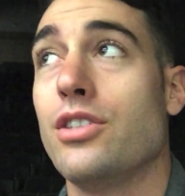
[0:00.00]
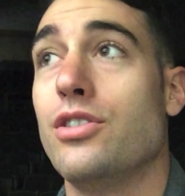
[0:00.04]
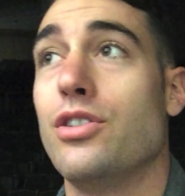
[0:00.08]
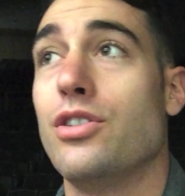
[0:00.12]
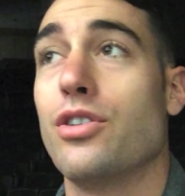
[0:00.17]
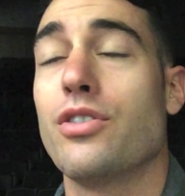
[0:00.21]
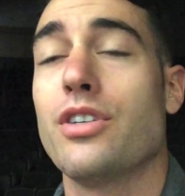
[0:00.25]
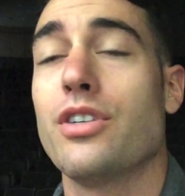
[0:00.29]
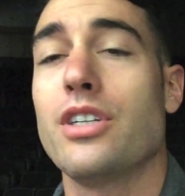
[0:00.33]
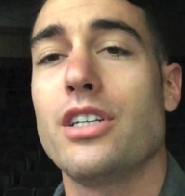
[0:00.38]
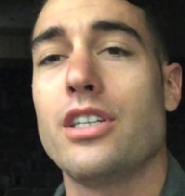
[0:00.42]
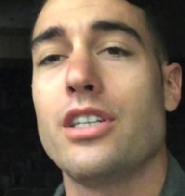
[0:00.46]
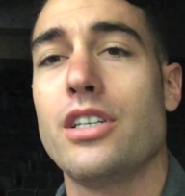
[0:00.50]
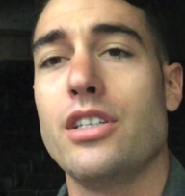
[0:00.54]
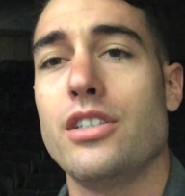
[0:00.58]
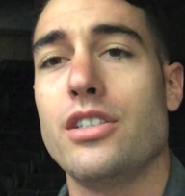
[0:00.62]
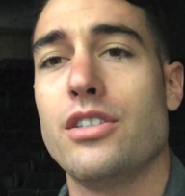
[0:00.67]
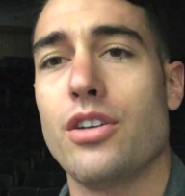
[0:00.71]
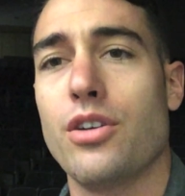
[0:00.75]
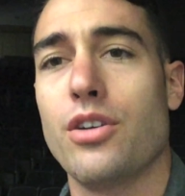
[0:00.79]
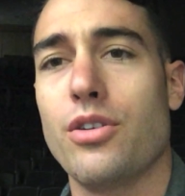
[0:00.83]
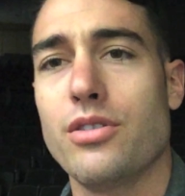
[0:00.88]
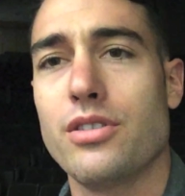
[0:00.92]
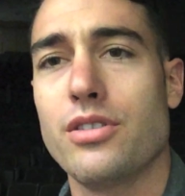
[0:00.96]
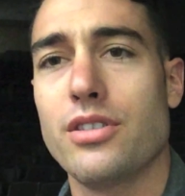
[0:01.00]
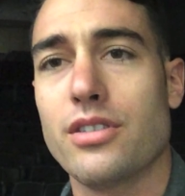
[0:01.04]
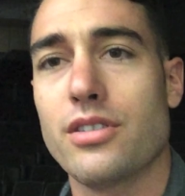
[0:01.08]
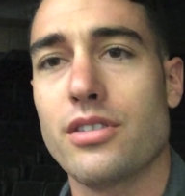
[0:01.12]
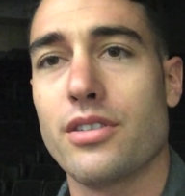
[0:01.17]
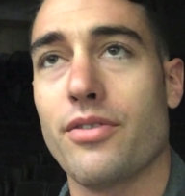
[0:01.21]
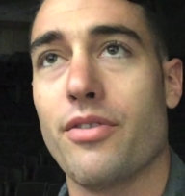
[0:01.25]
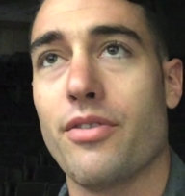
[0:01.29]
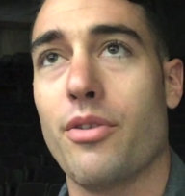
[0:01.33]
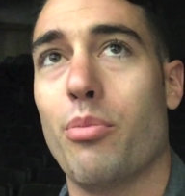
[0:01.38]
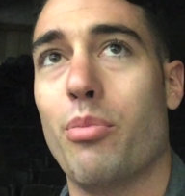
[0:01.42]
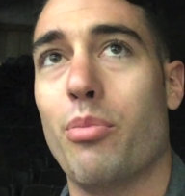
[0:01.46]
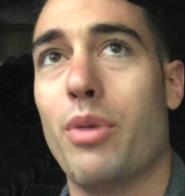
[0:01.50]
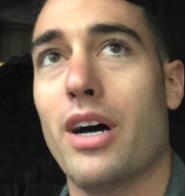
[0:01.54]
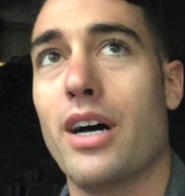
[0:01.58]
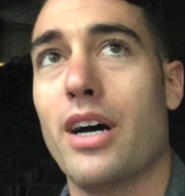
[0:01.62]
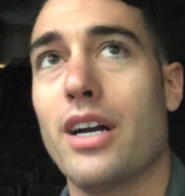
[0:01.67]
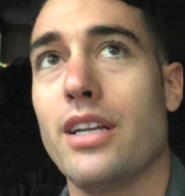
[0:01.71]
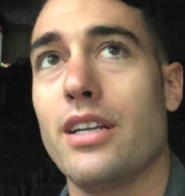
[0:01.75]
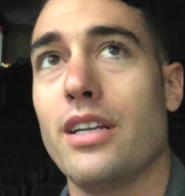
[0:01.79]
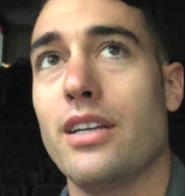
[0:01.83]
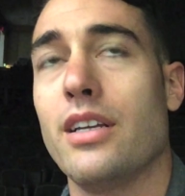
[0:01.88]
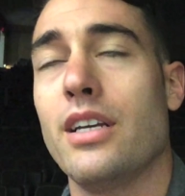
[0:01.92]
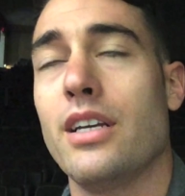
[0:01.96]
during ketosis of the
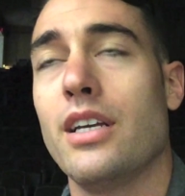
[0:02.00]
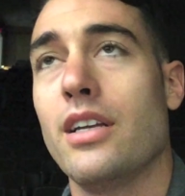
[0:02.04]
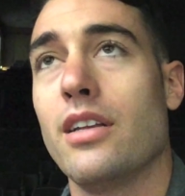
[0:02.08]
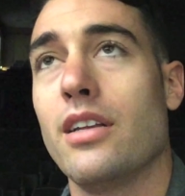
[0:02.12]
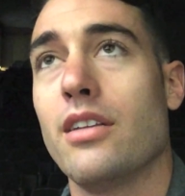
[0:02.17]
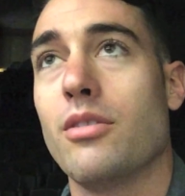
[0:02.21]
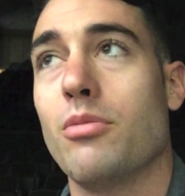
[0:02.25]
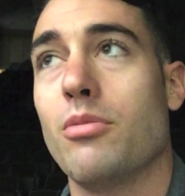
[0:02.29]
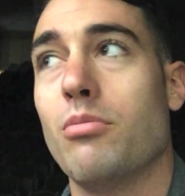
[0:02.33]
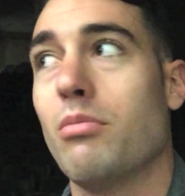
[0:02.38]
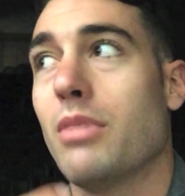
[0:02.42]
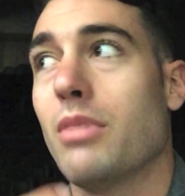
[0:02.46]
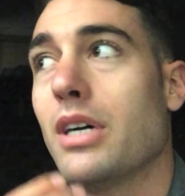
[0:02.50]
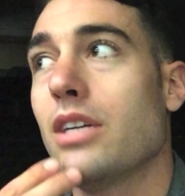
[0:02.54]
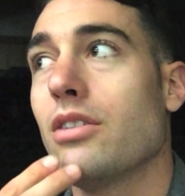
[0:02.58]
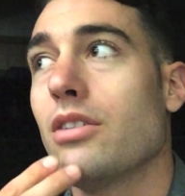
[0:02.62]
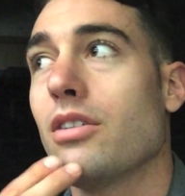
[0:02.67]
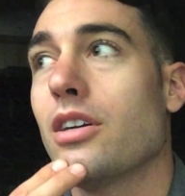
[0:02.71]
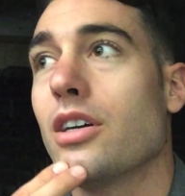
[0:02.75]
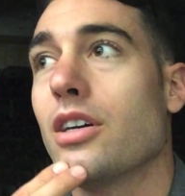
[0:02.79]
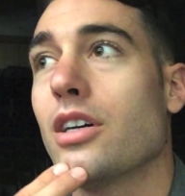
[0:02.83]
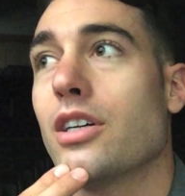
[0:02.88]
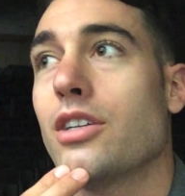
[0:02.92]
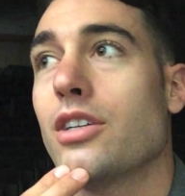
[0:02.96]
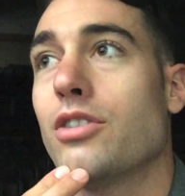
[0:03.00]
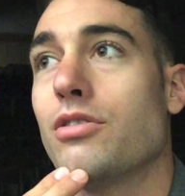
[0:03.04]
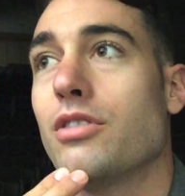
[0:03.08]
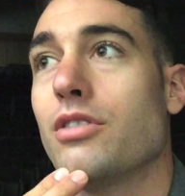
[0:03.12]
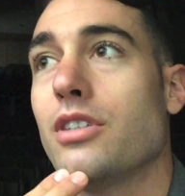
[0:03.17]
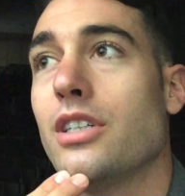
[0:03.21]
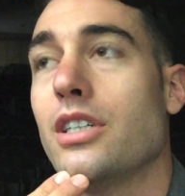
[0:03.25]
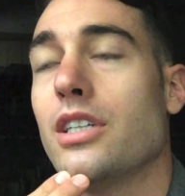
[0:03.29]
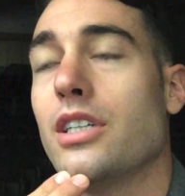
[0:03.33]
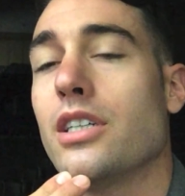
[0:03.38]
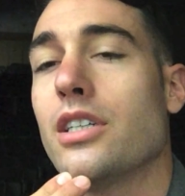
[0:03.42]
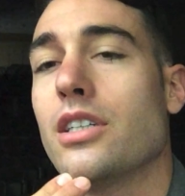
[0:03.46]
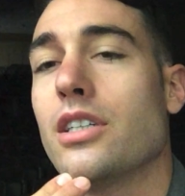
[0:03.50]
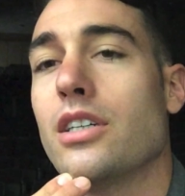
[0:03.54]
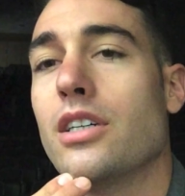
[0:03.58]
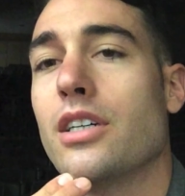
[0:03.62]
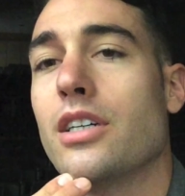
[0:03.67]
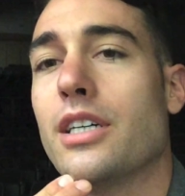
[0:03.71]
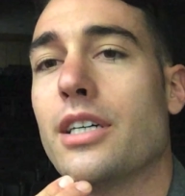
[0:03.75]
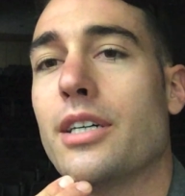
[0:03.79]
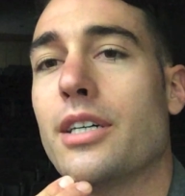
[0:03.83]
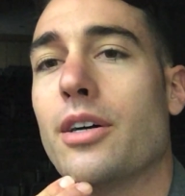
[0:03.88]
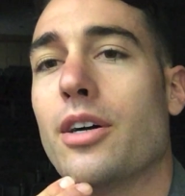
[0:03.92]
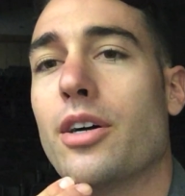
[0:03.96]
body, the mitochondria
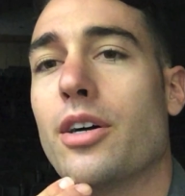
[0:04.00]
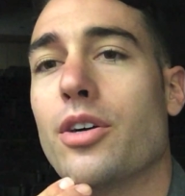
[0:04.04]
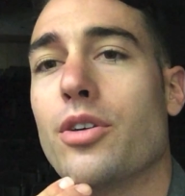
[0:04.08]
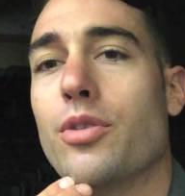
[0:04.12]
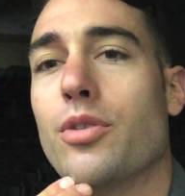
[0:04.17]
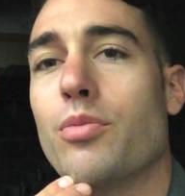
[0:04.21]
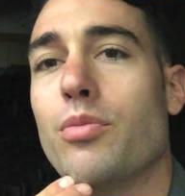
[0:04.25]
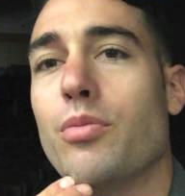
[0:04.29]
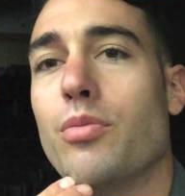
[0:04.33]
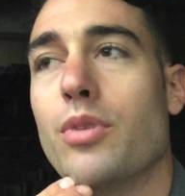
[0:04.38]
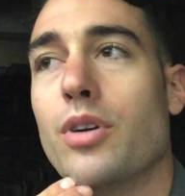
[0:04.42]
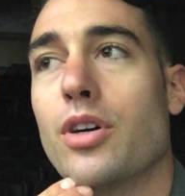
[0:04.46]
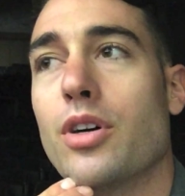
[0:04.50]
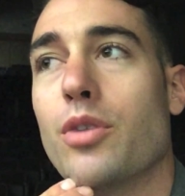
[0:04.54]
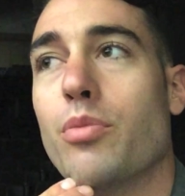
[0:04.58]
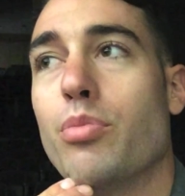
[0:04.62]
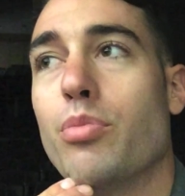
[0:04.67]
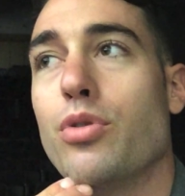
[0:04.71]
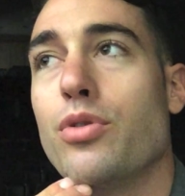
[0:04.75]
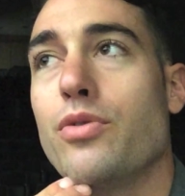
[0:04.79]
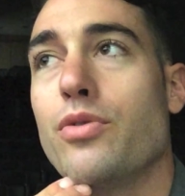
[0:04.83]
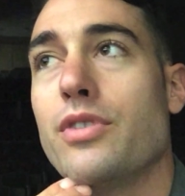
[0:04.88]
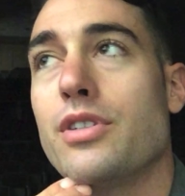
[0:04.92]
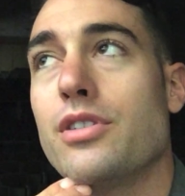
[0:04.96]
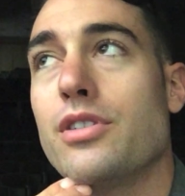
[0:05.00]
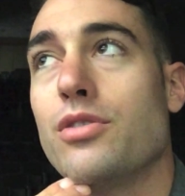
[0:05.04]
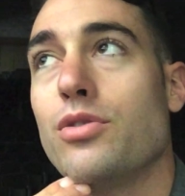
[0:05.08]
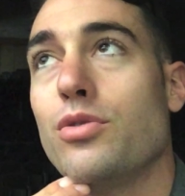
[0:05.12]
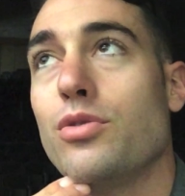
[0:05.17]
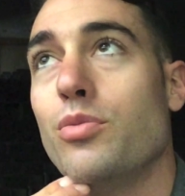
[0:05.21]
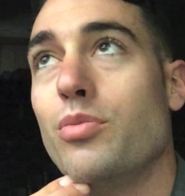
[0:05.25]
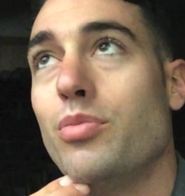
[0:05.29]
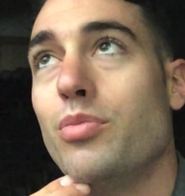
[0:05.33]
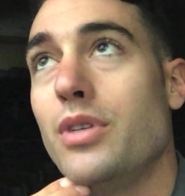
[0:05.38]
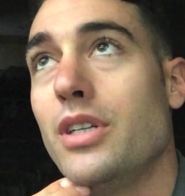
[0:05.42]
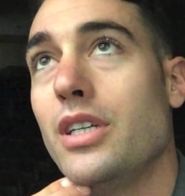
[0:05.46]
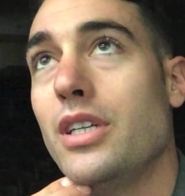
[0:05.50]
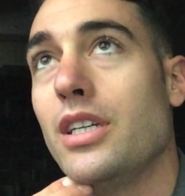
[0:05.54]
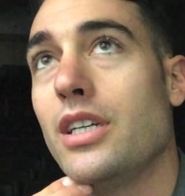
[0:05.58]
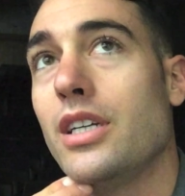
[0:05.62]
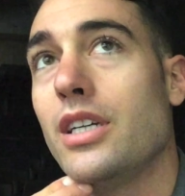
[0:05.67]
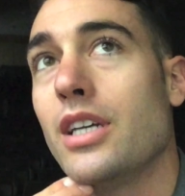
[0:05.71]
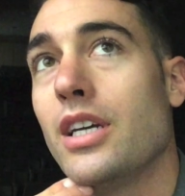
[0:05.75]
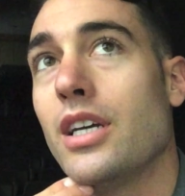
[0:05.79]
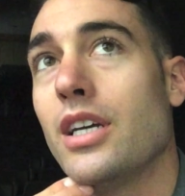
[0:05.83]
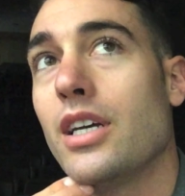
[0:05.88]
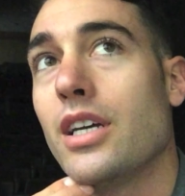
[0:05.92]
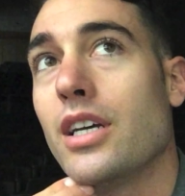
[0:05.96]
are proven to
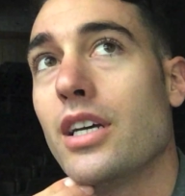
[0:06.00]
be